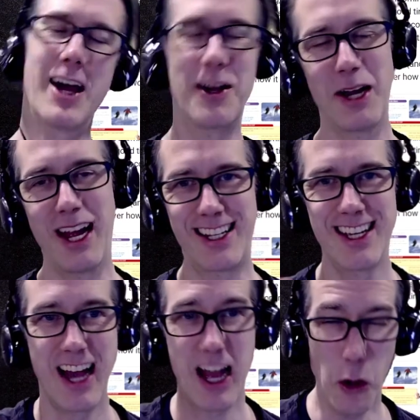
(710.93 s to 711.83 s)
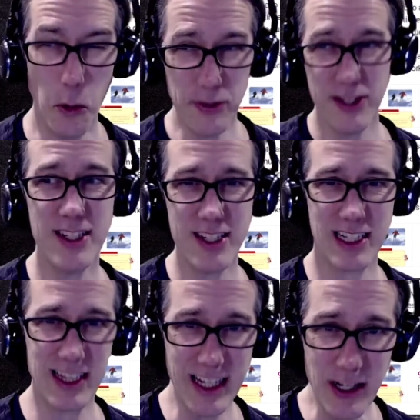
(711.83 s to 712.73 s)
All right, I hope this is
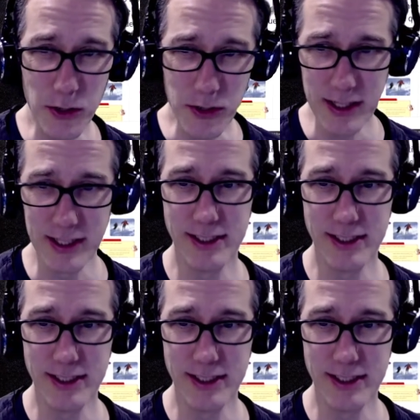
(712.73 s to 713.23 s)
clear